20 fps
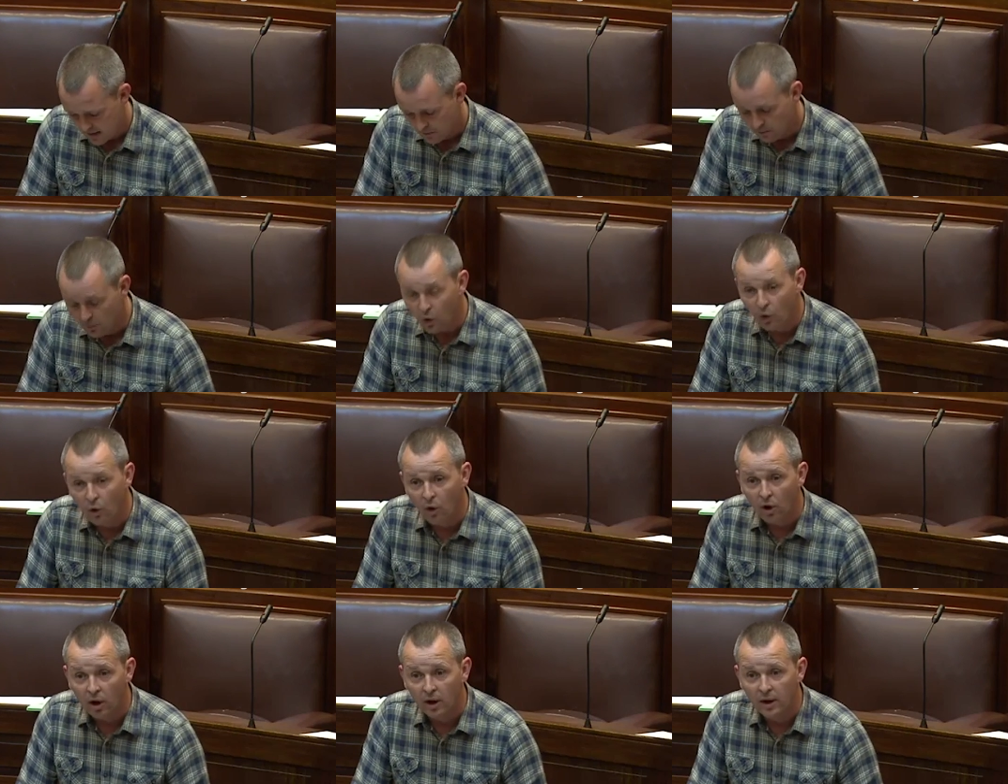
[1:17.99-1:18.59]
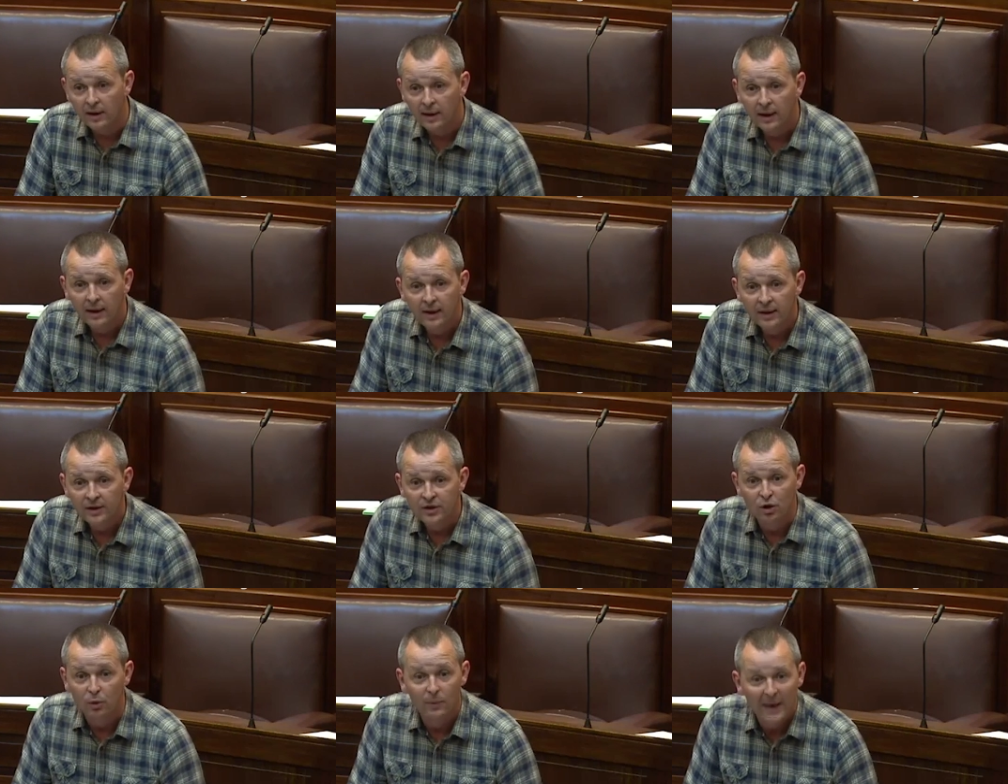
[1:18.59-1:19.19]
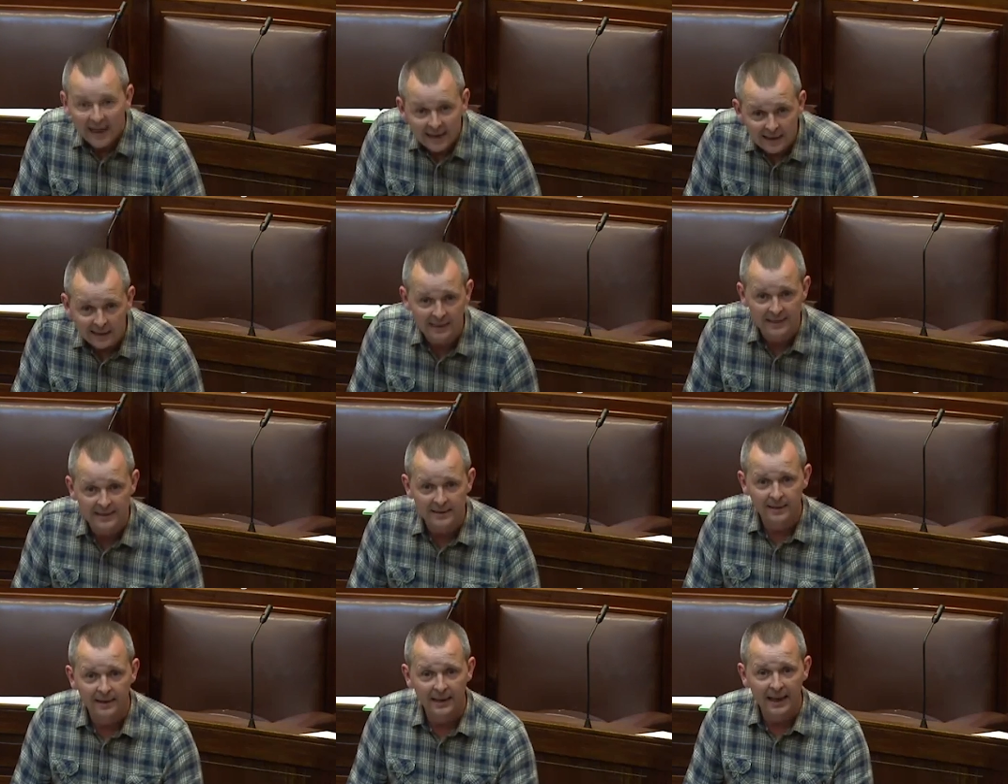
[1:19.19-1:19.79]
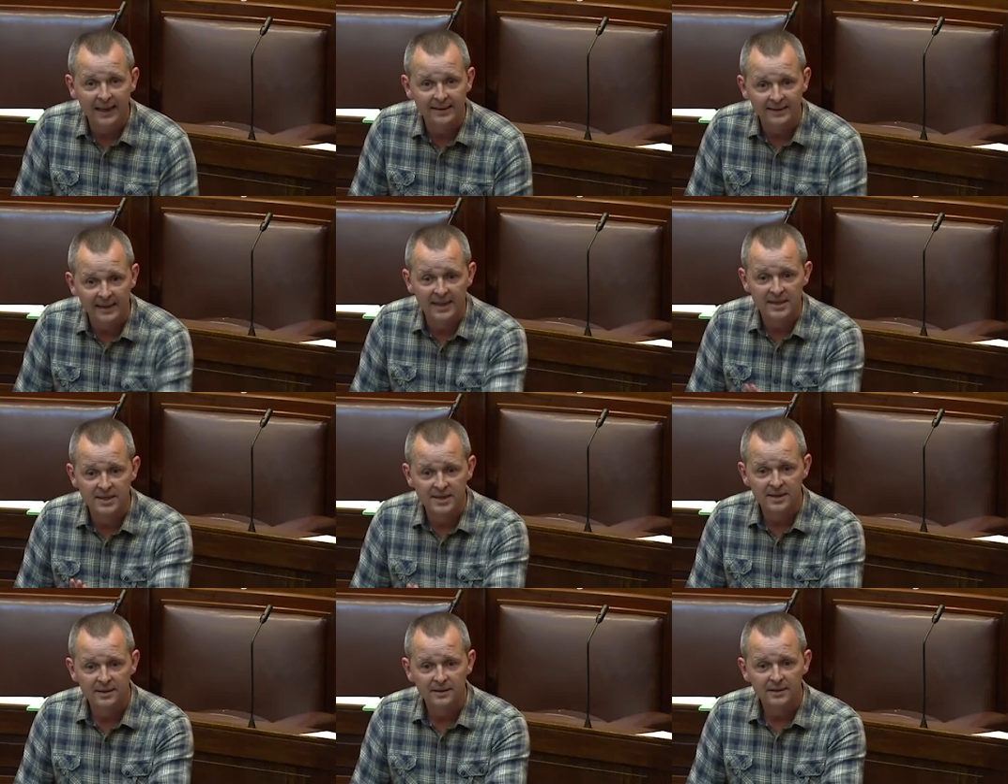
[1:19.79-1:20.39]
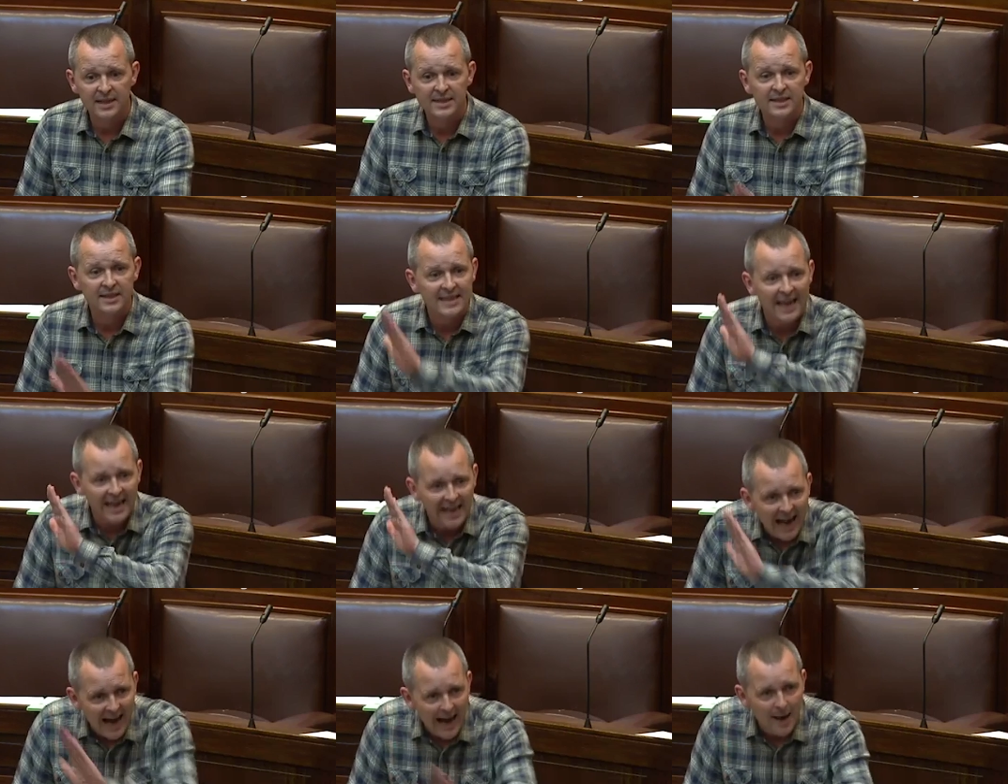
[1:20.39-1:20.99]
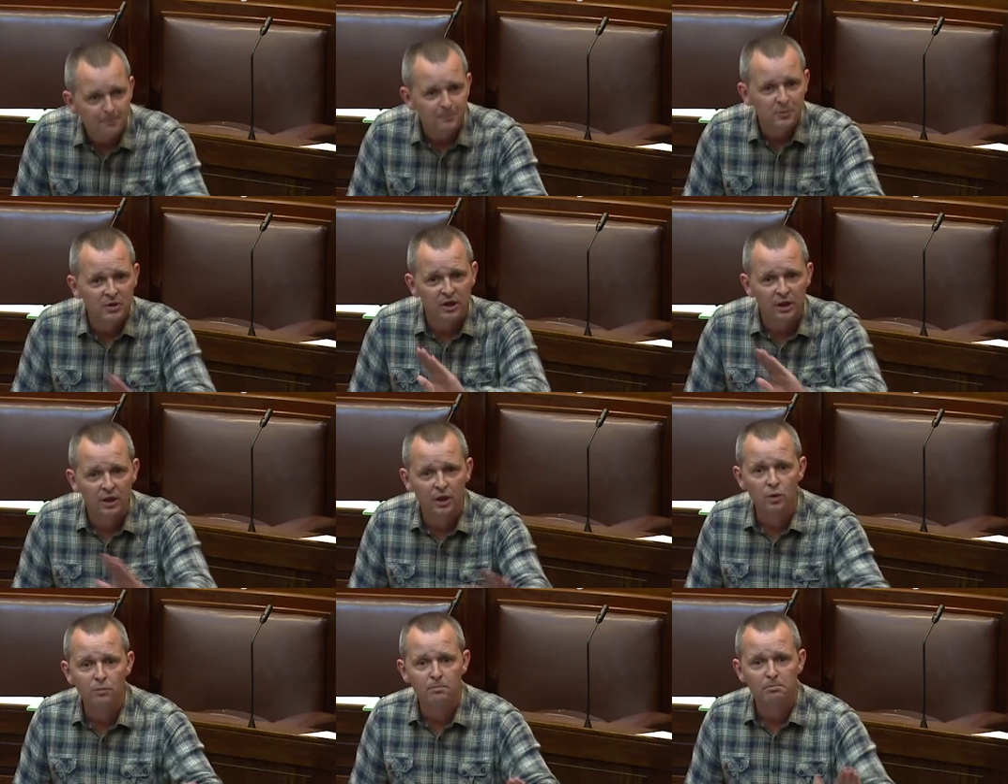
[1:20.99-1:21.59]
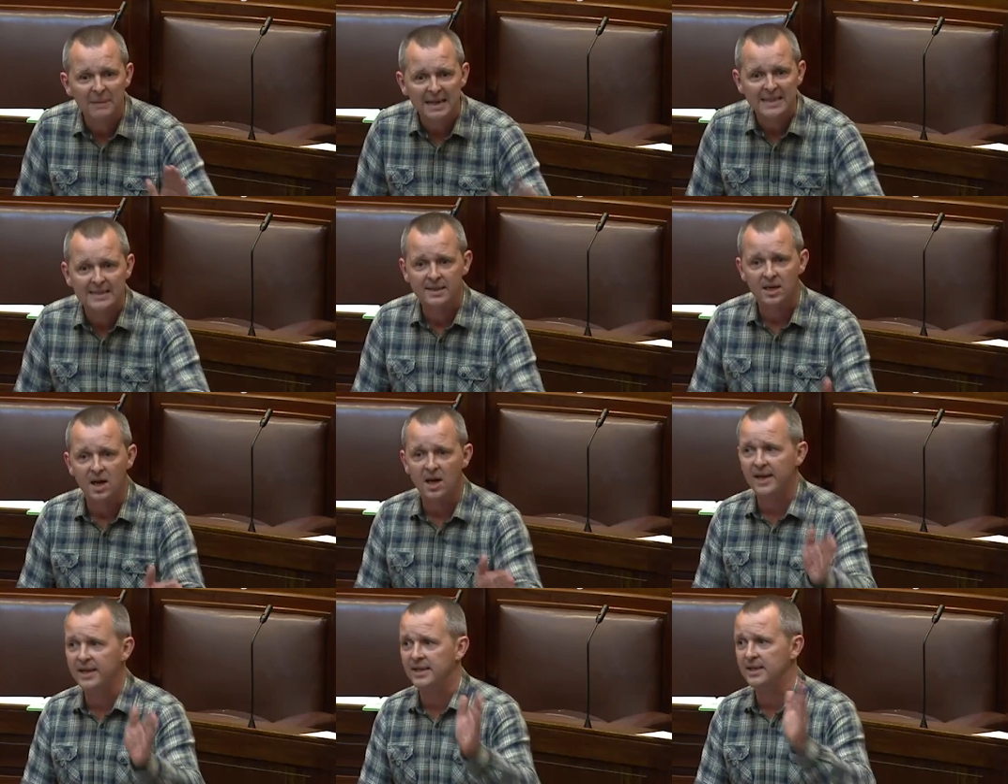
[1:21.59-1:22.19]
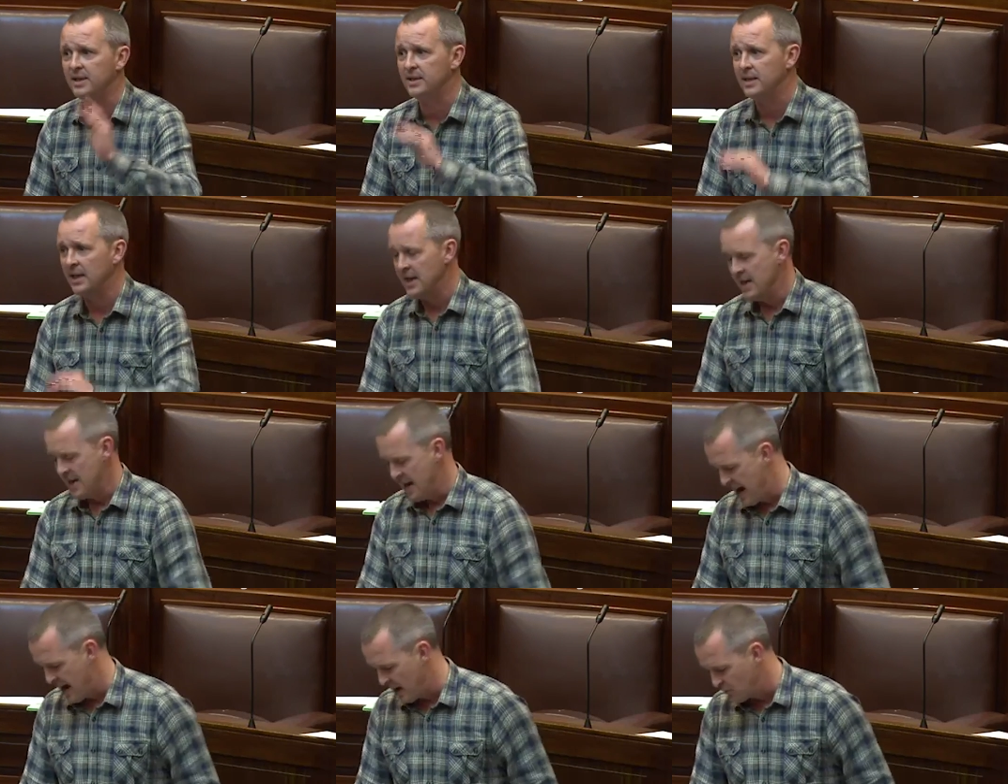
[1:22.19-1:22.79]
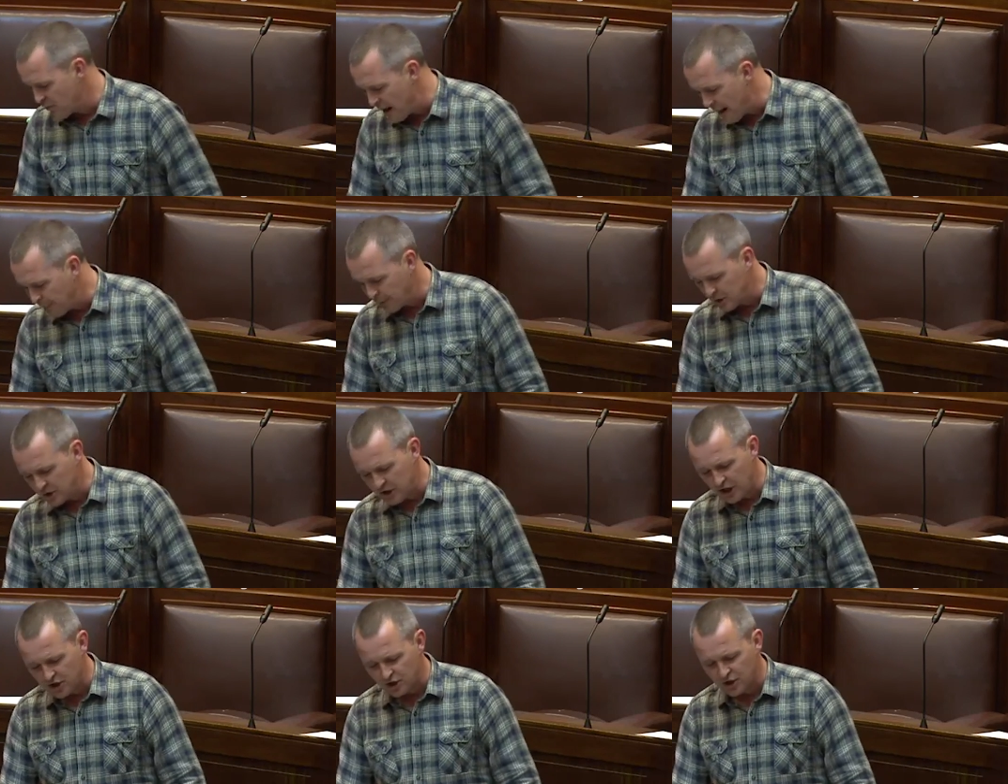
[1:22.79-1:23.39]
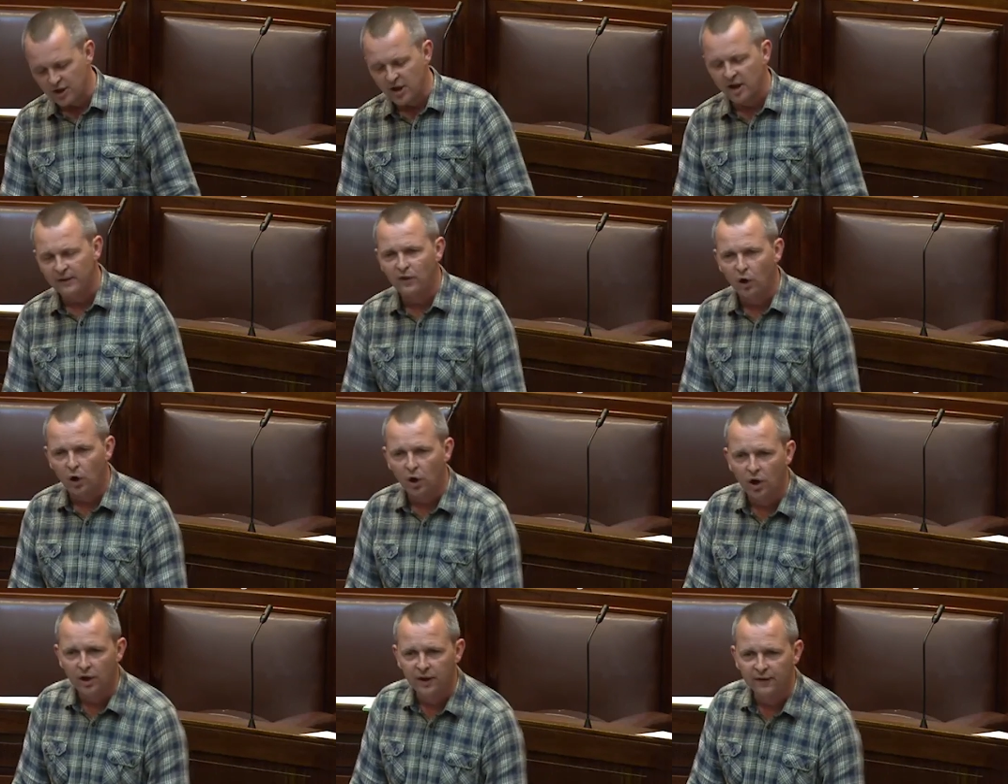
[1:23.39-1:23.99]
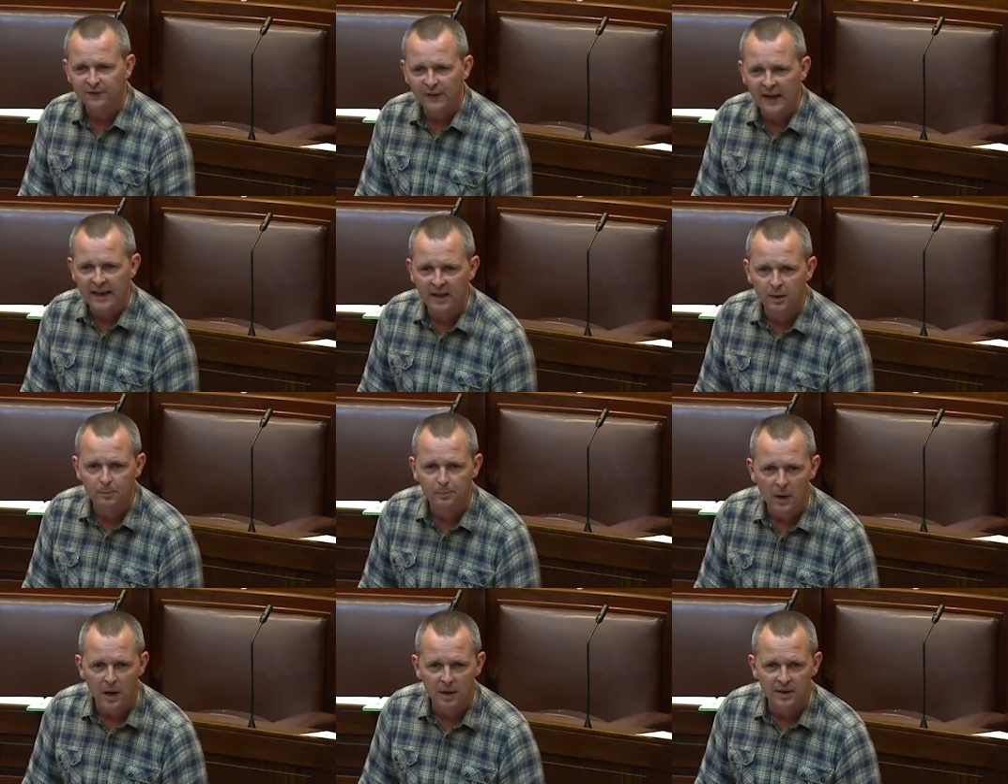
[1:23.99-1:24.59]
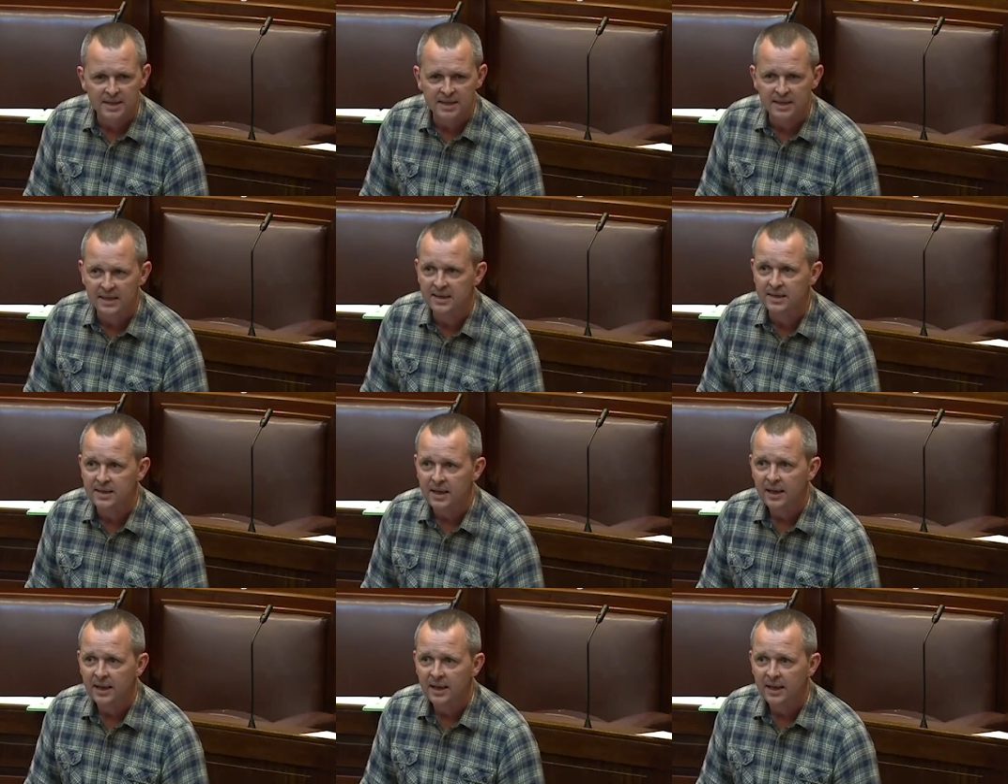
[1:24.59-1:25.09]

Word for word: more directly at this. This is an absolute misguided repetition of all the failed policies